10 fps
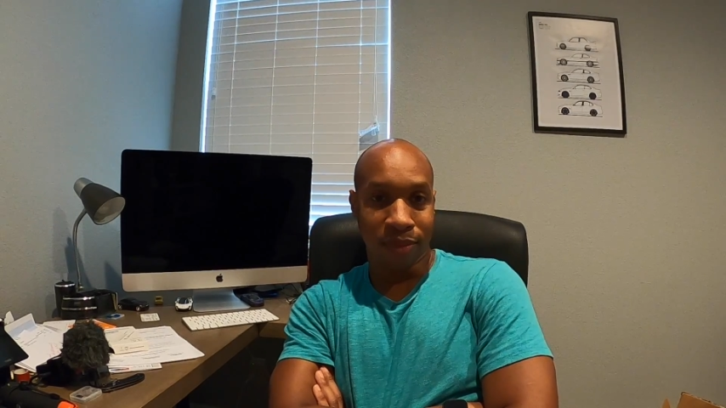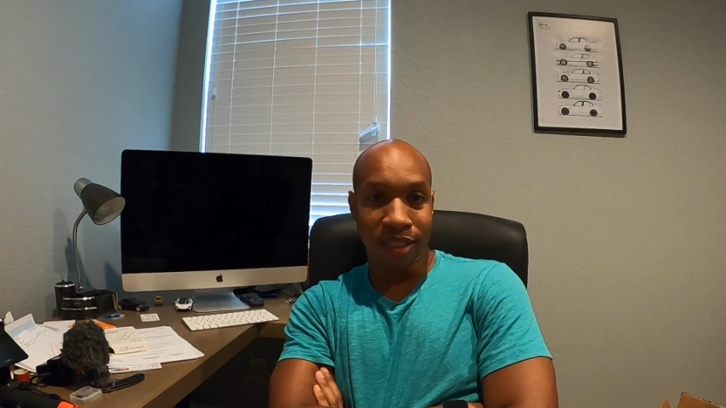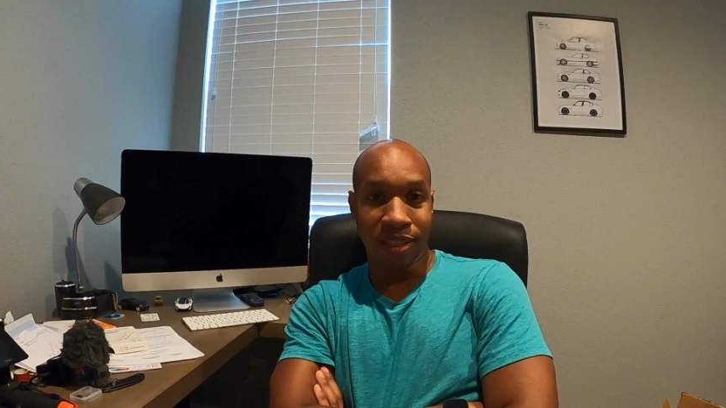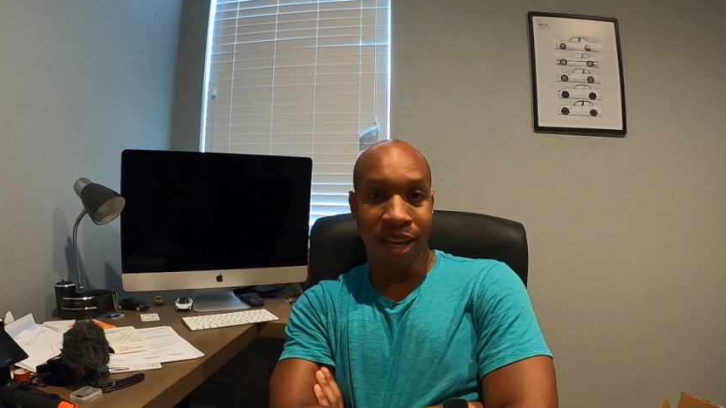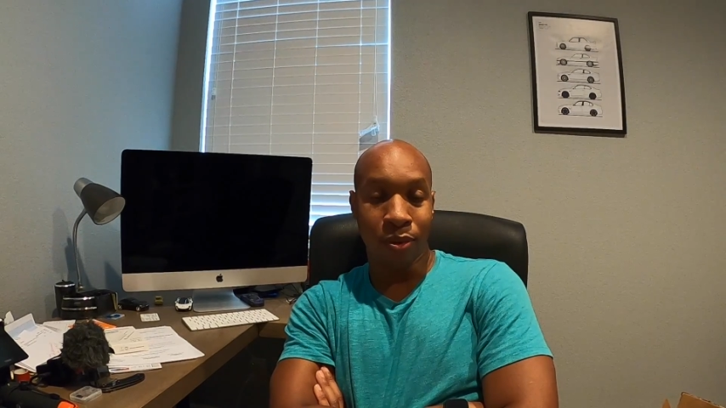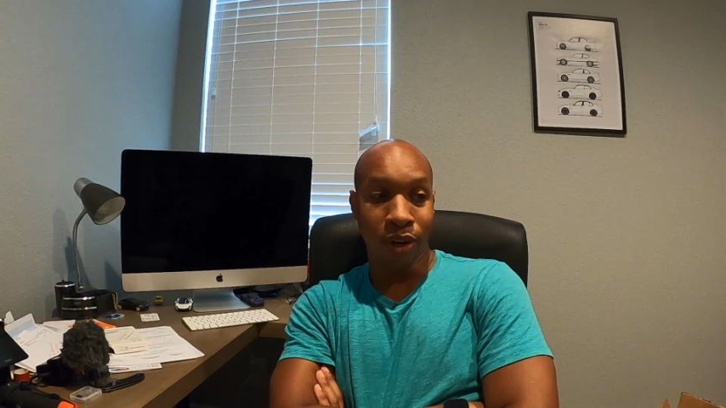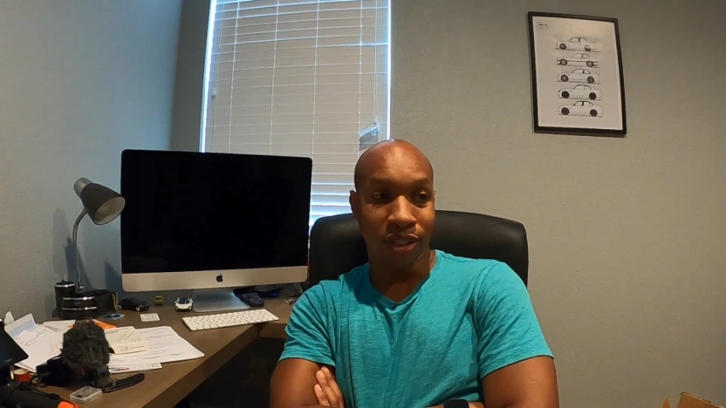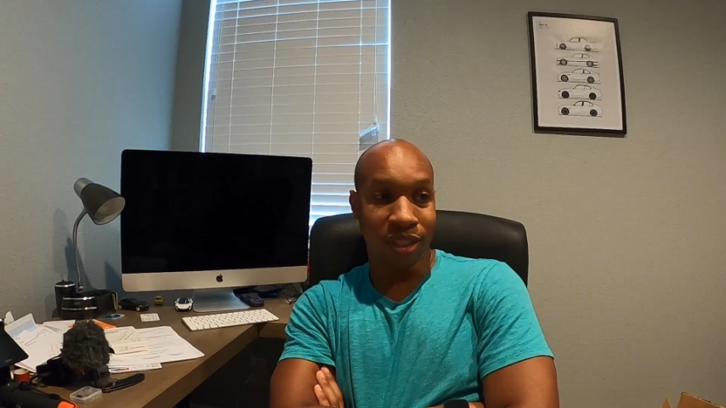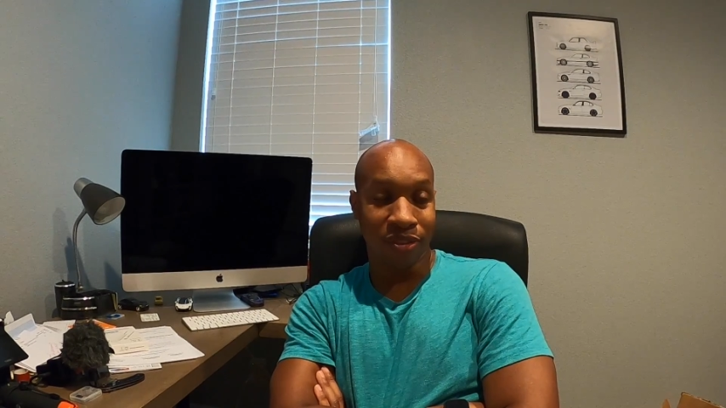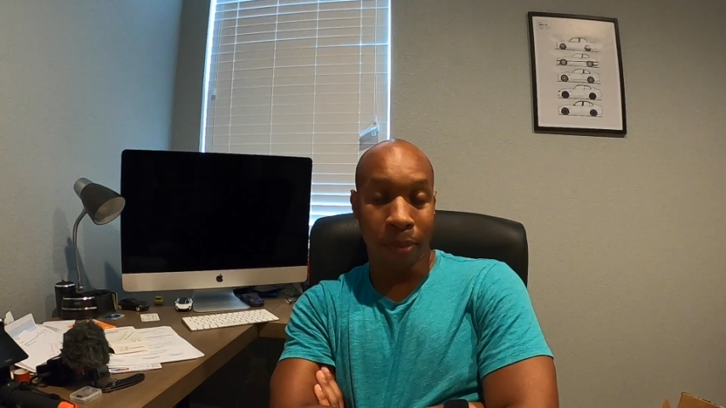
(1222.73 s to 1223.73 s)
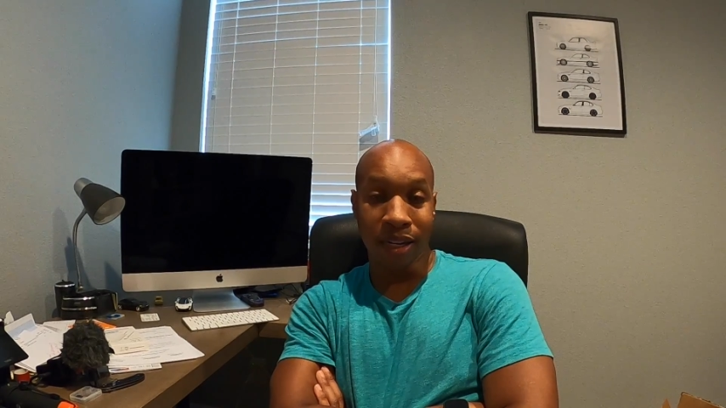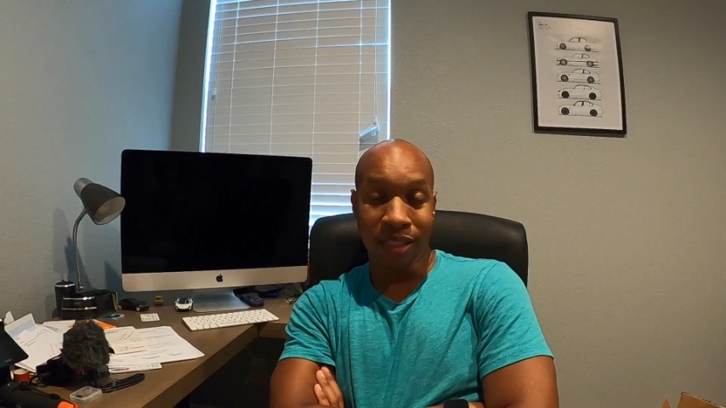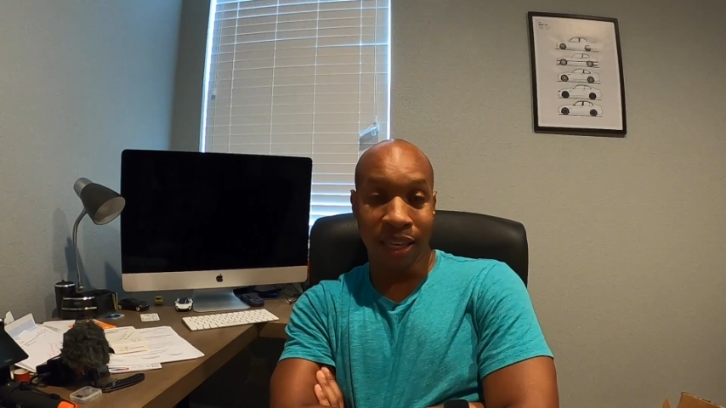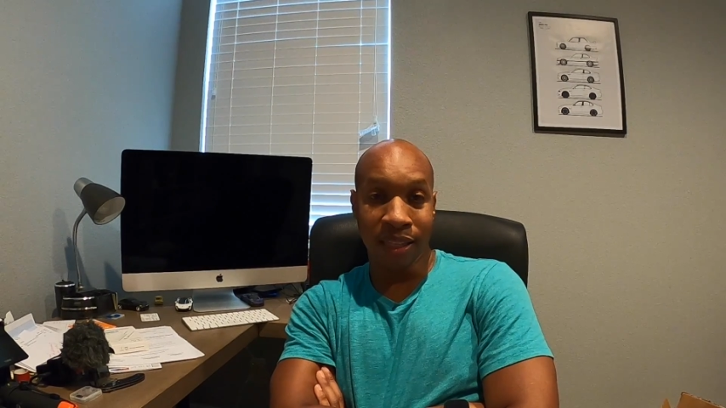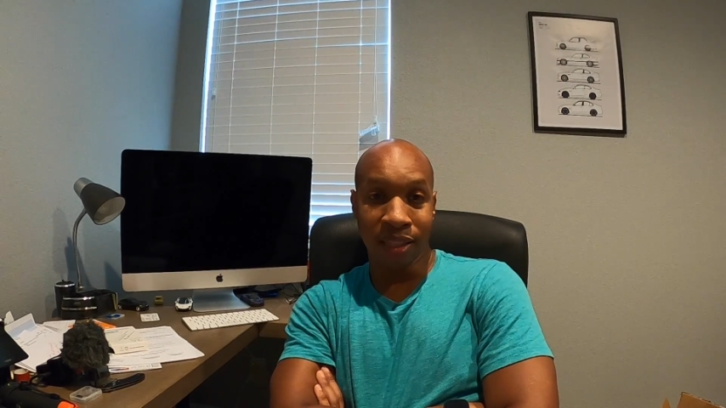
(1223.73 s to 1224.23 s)
That's just how it works. If I'm out of
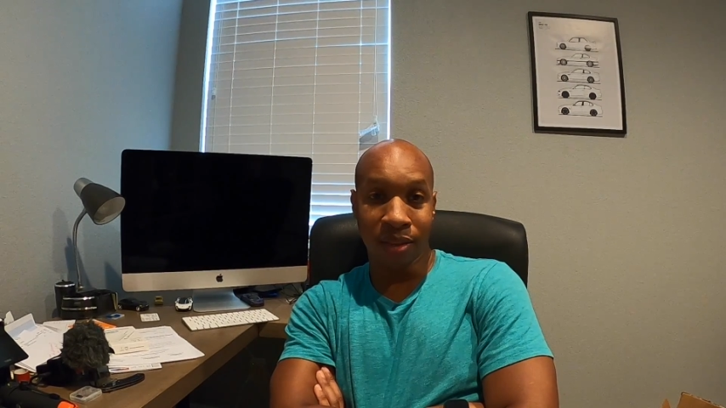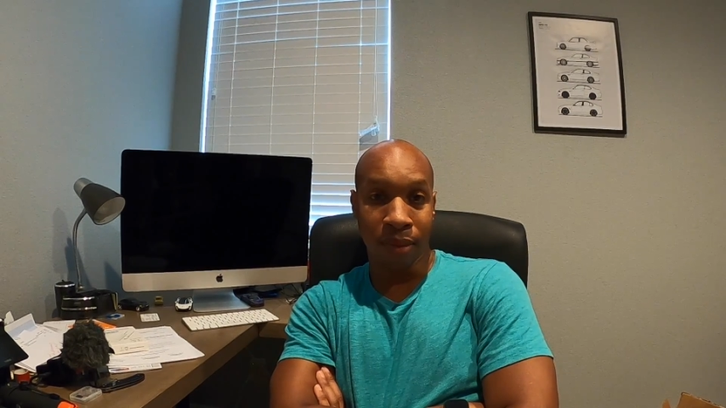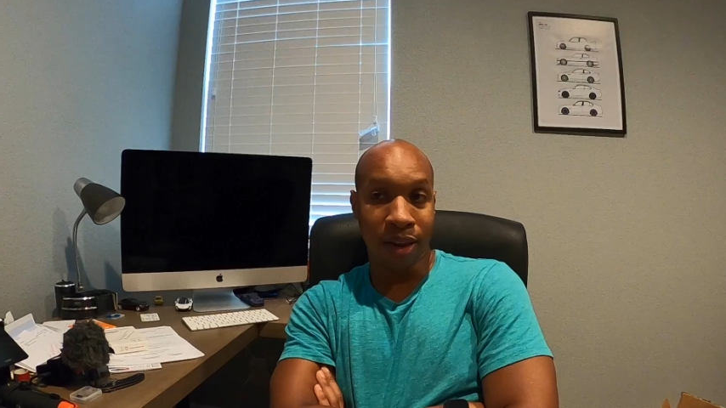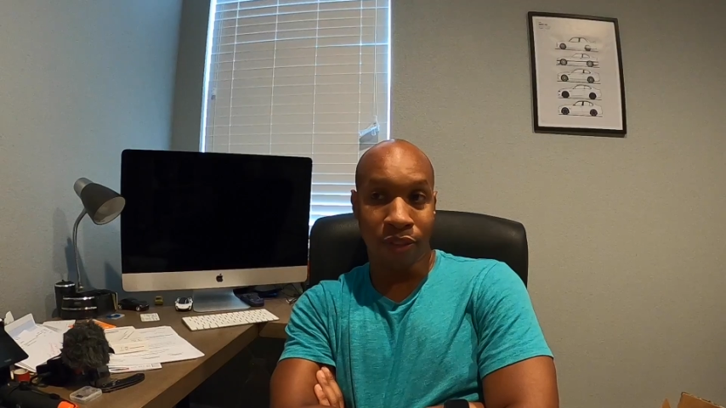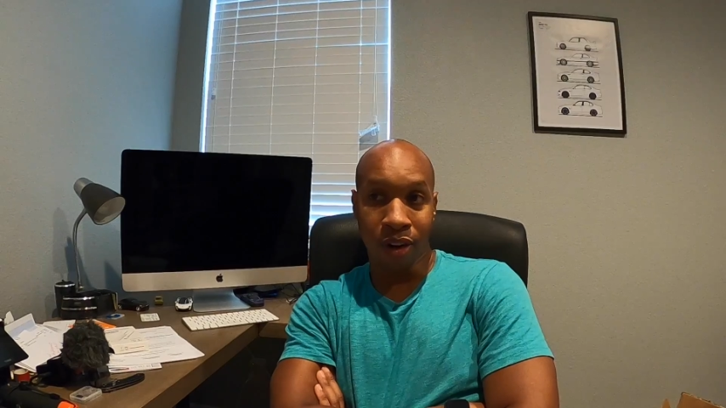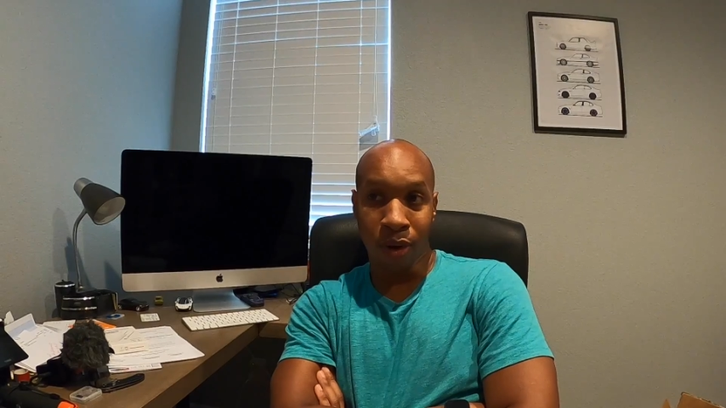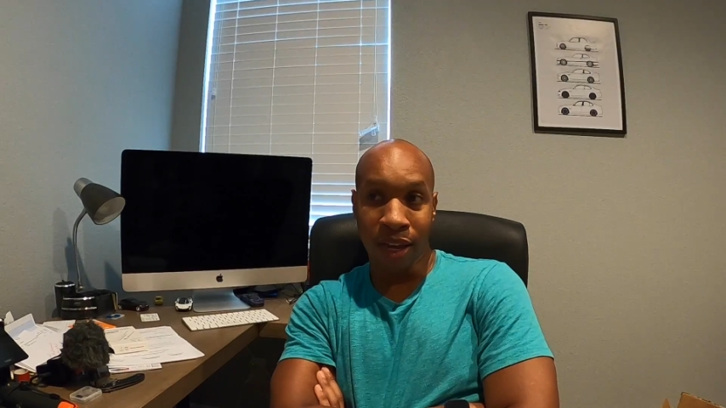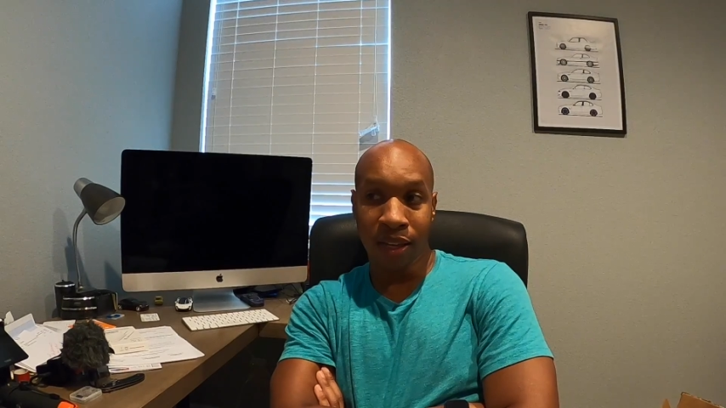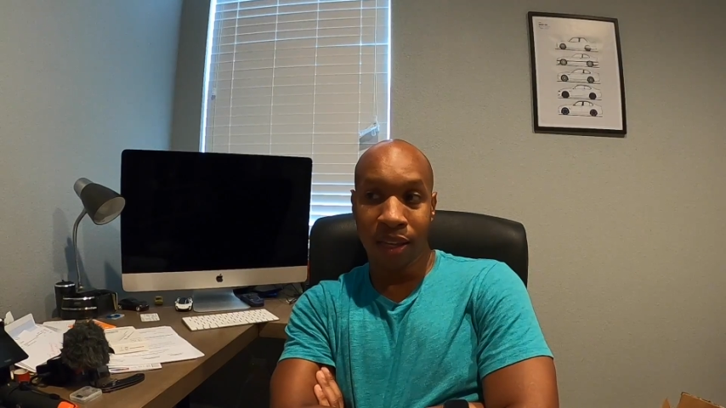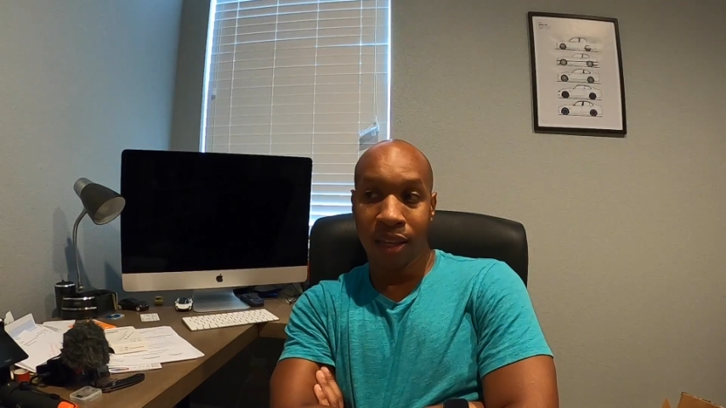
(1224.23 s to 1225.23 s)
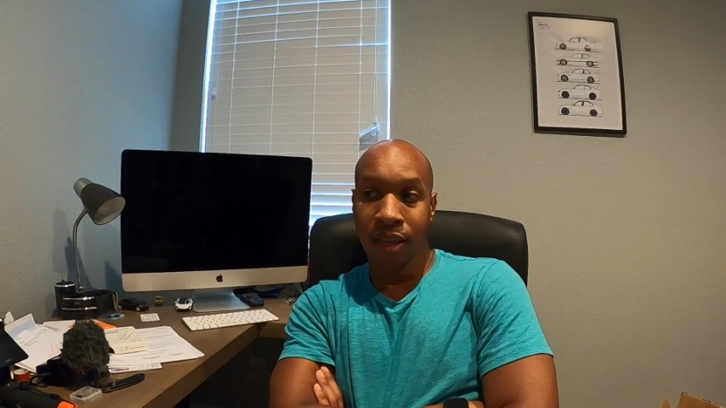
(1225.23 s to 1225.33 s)
state, I'm not far away,